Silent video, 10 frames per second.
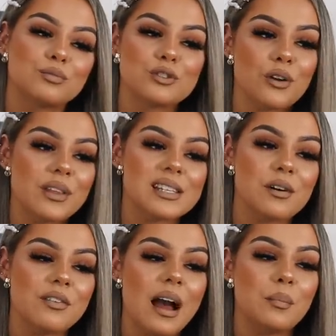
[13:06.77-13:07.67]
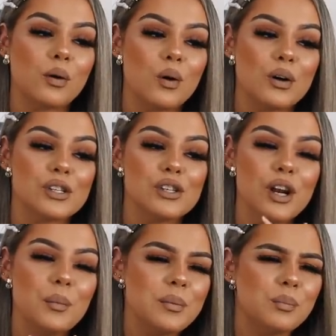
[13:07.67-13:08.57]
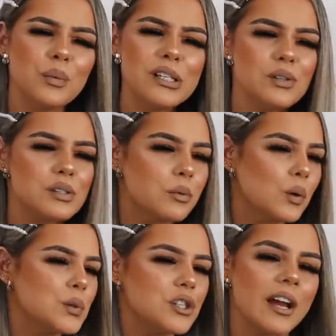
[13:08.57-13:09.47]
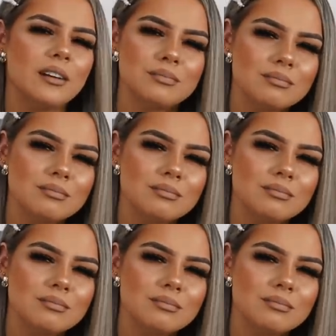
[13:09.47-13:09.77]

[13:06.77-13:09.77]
Join this little fam because, you know, we do some cool shit.